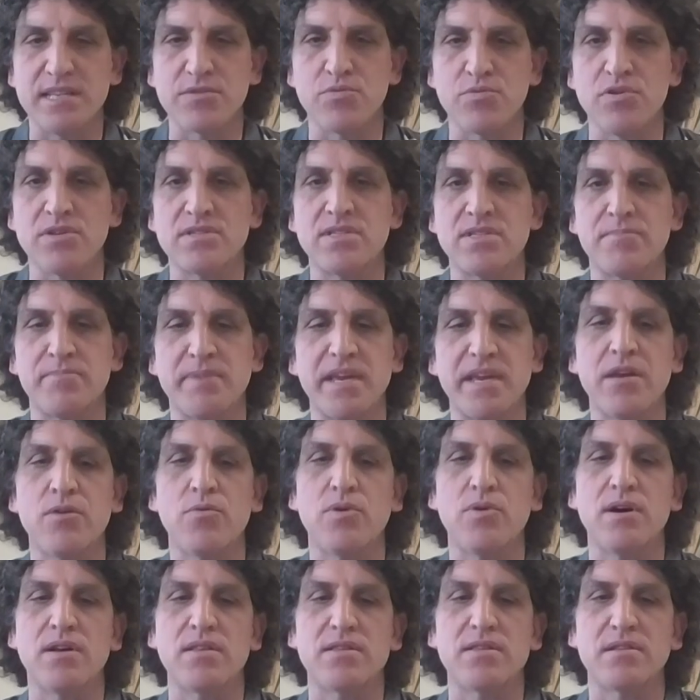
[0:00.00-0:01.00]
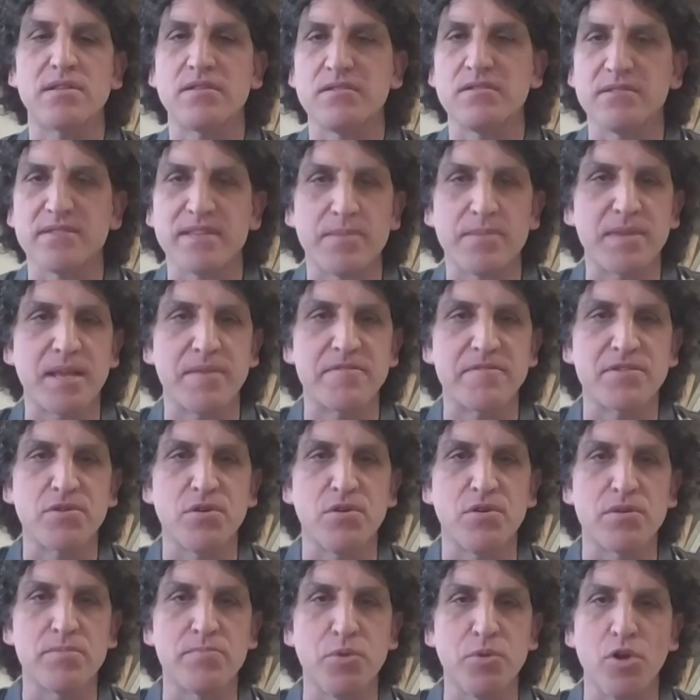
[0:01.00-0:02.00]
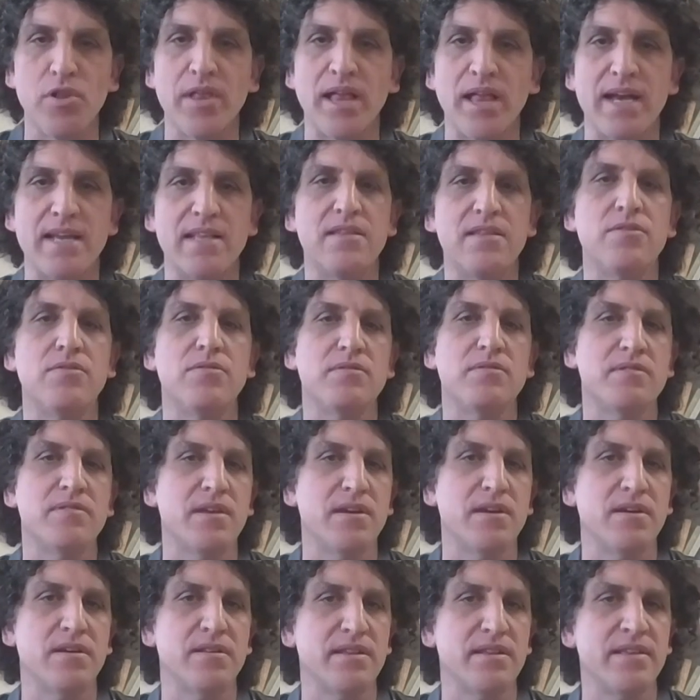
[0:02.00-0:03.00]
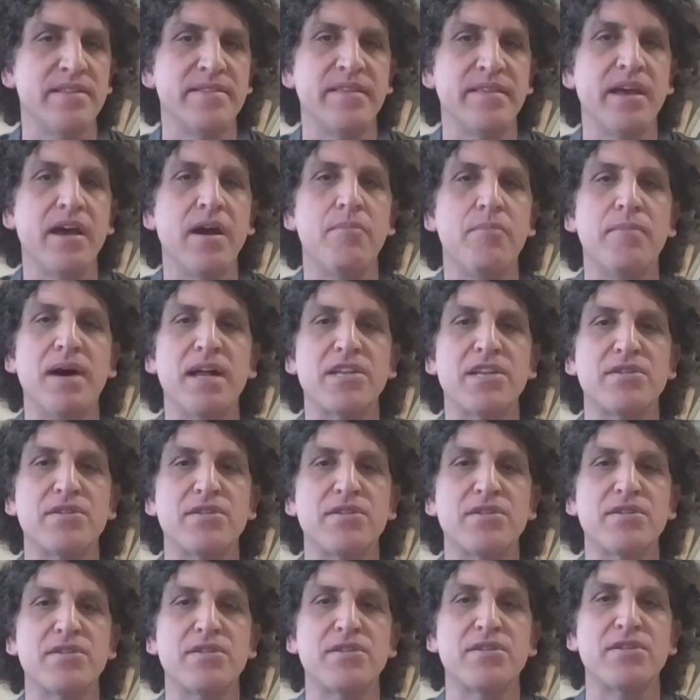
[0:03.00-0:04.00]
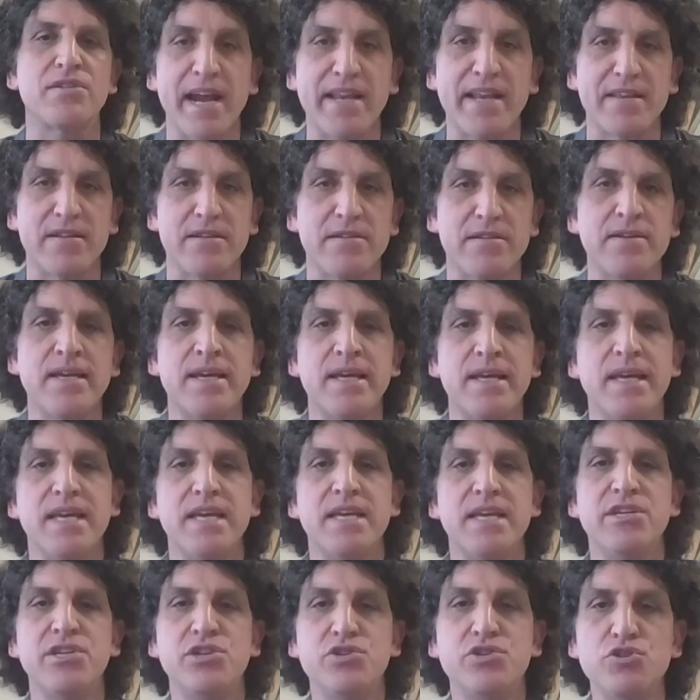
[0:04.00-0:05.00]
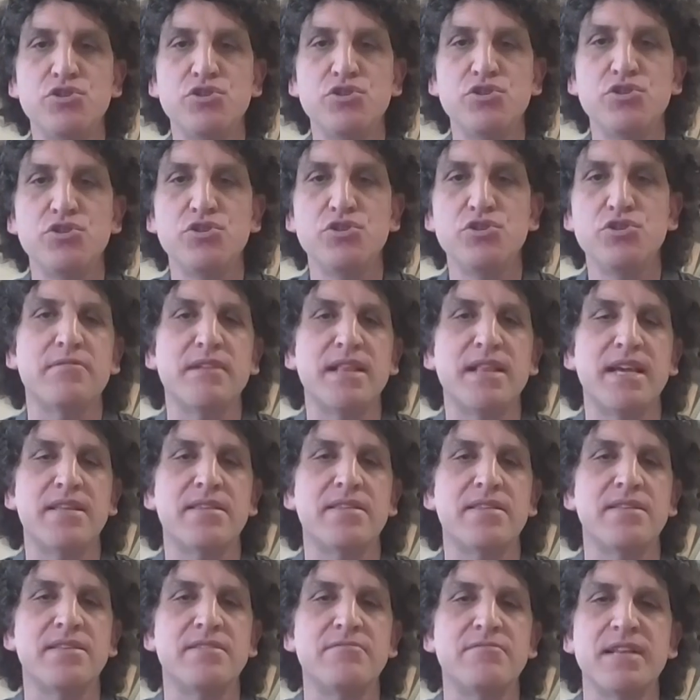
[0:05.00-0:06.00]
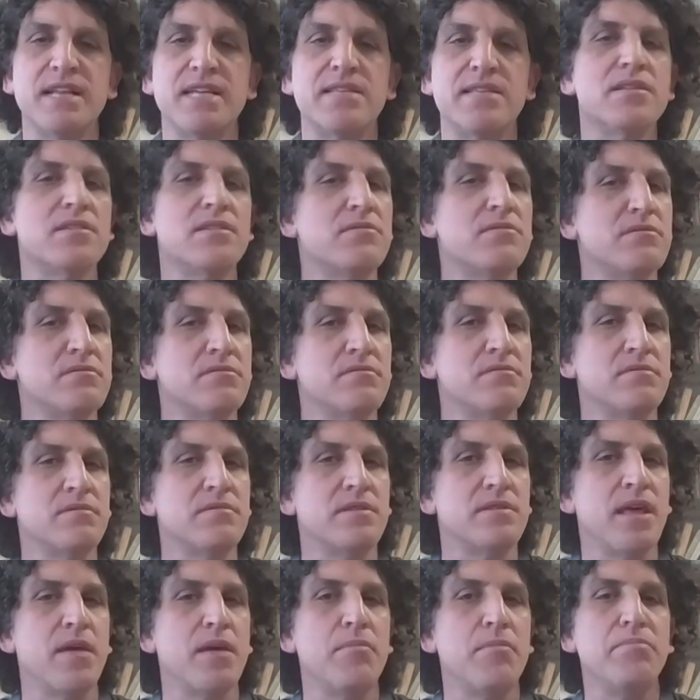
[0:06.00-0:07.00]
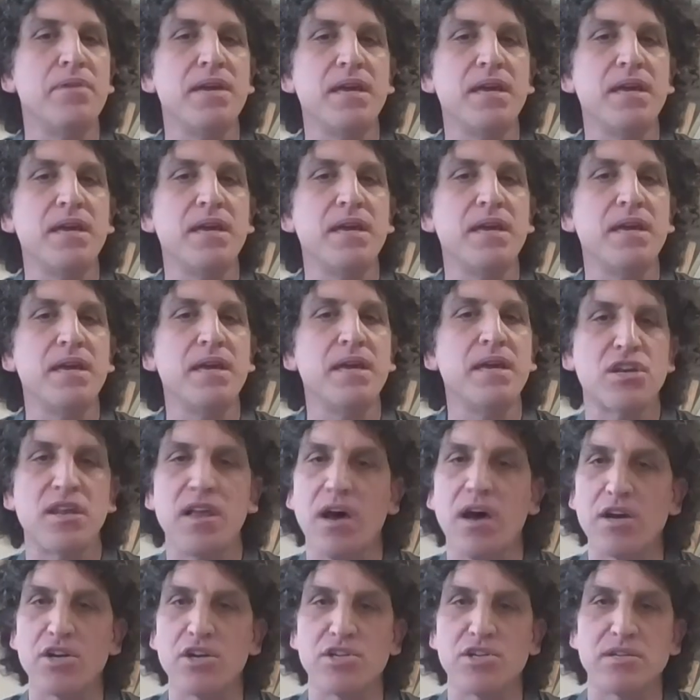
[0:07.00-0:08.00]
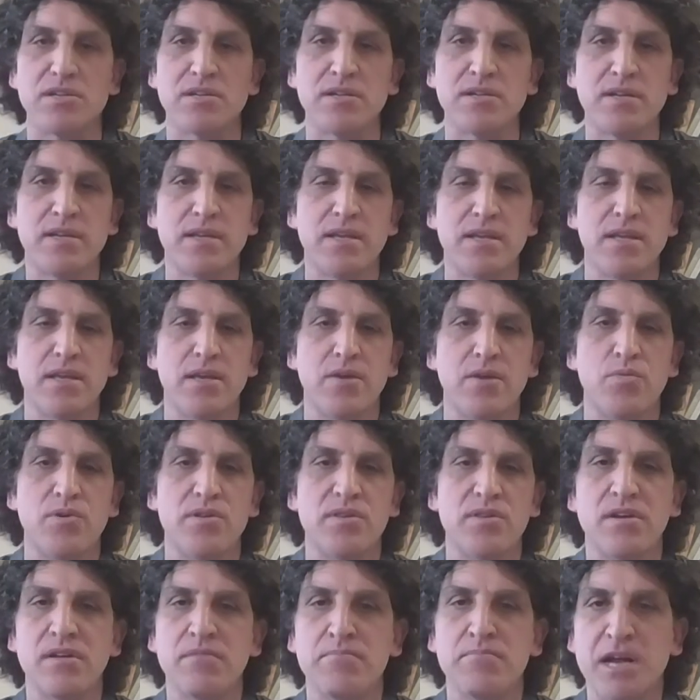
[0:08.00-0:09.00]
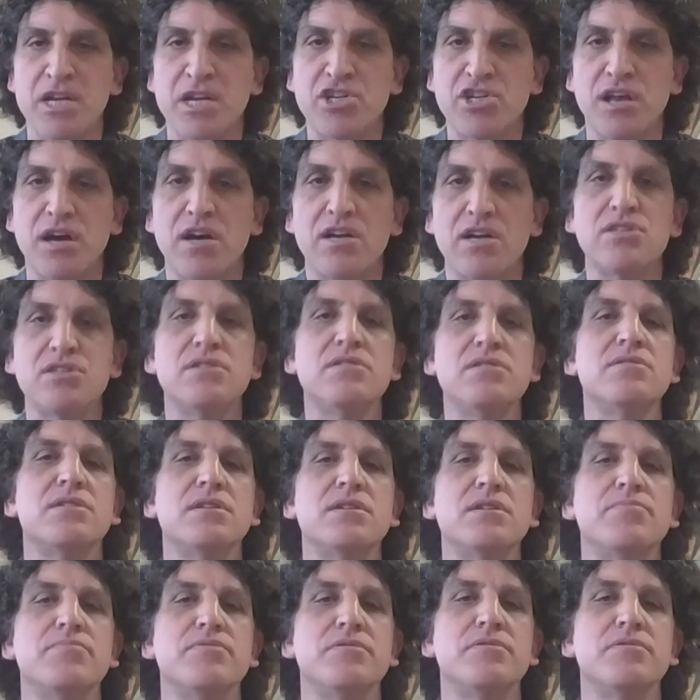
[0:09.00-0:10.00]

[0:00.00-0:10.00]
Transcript: this was a bigger one, sometimes called bolide, the, the, they are much more brighter. Usually they're related, it's related to them being much larger. When they are much larger, they